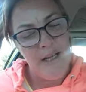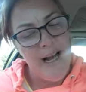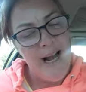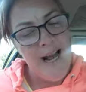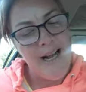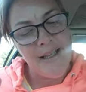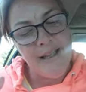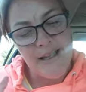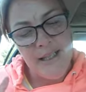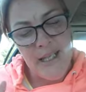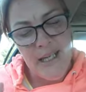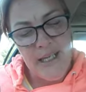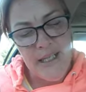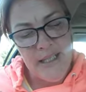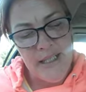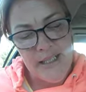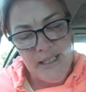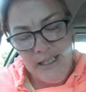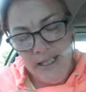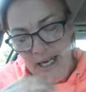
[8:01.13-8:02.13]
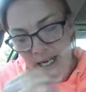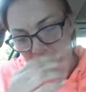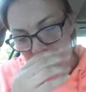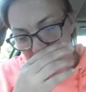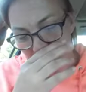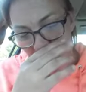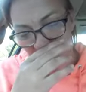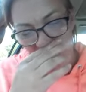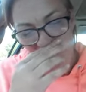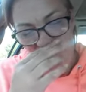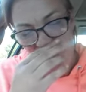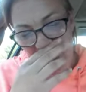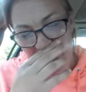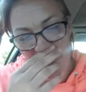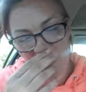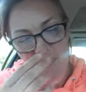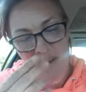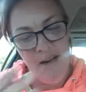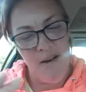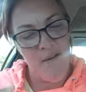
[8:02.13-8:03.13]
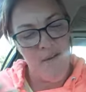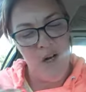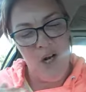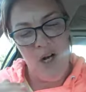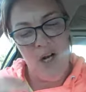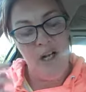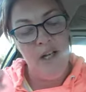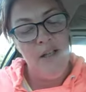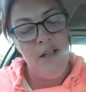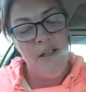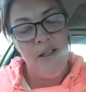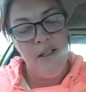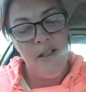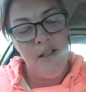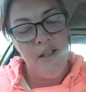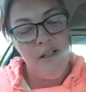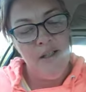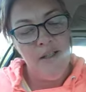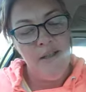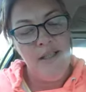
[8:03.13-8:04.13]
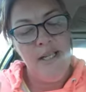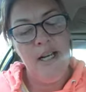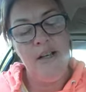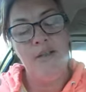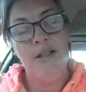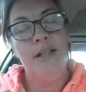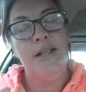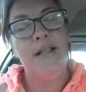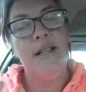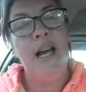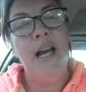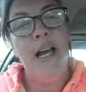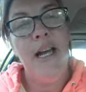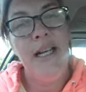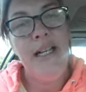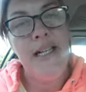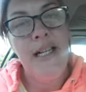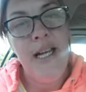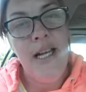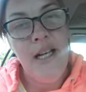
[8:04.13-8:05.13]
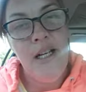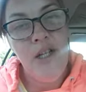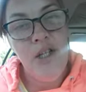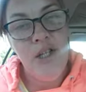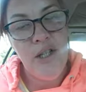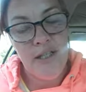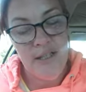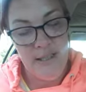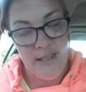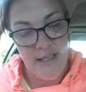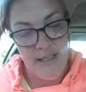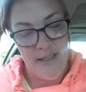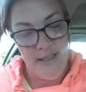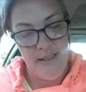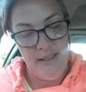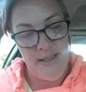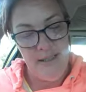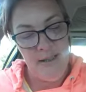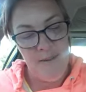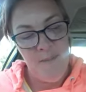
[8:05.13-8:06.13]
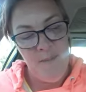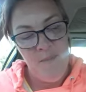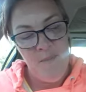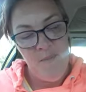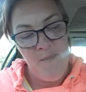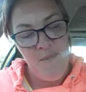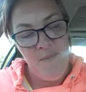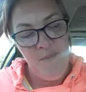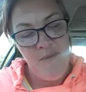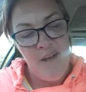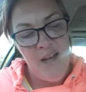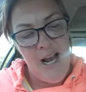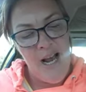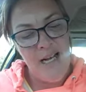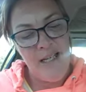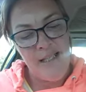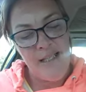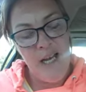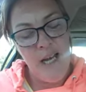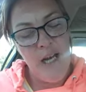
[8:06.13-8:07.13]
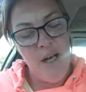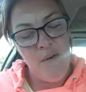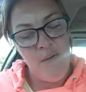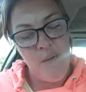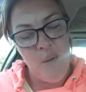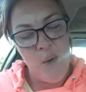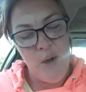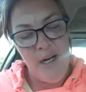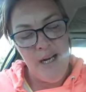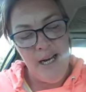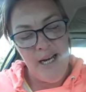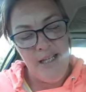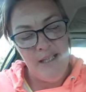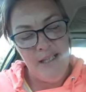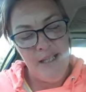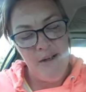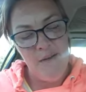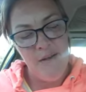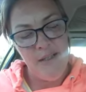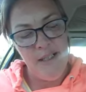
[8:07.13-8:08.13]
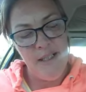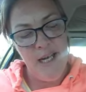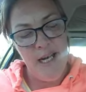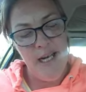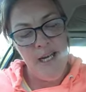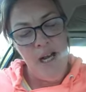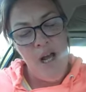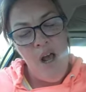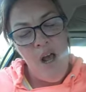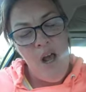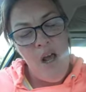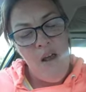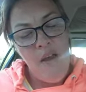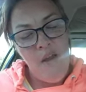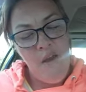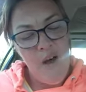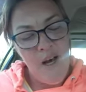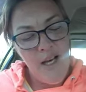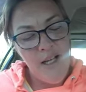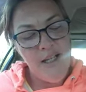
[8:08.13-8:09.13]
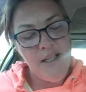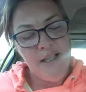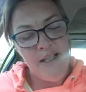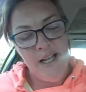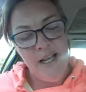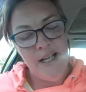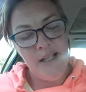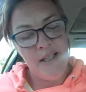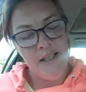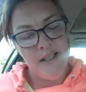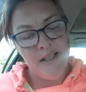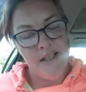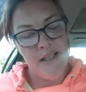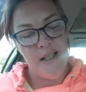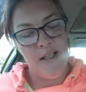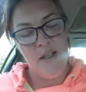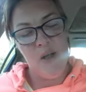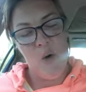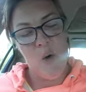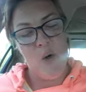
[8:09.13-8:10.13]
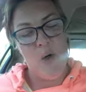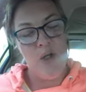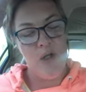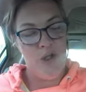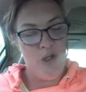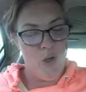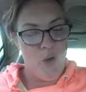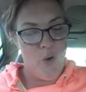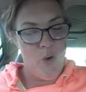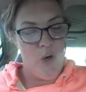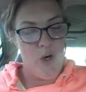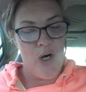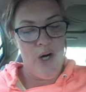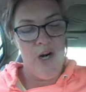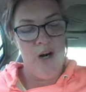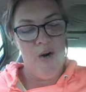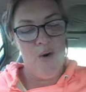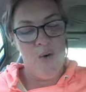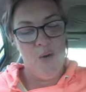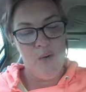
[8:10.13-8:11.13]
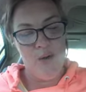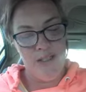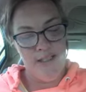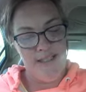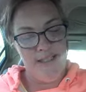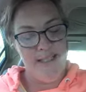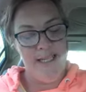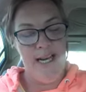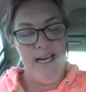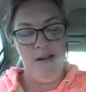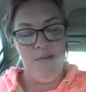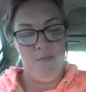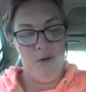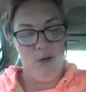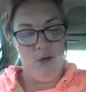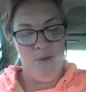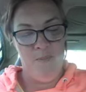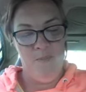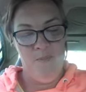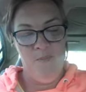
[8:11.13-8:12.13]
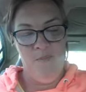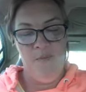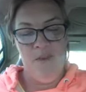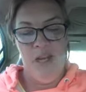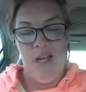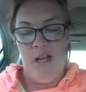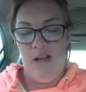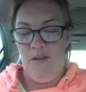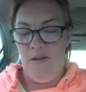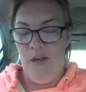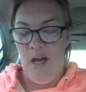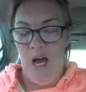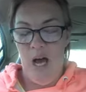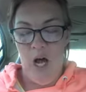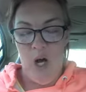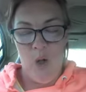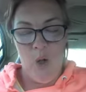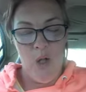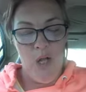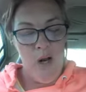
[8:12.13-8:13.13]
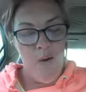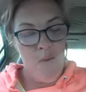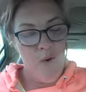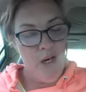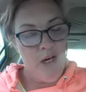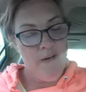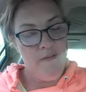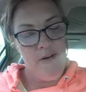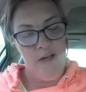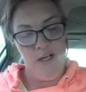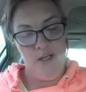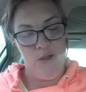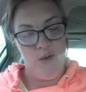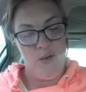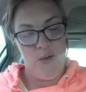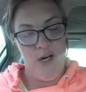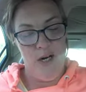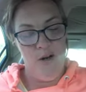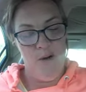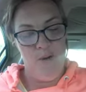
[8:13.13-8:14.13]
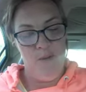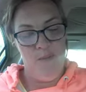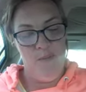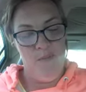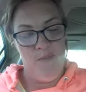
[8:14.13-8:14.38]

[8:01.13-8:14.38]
I think it's 10, forgive me if not, tells us that he teaches us. Isaiah 48, 17, Thus says the Lord your Redeemer, the Holy One of Israel.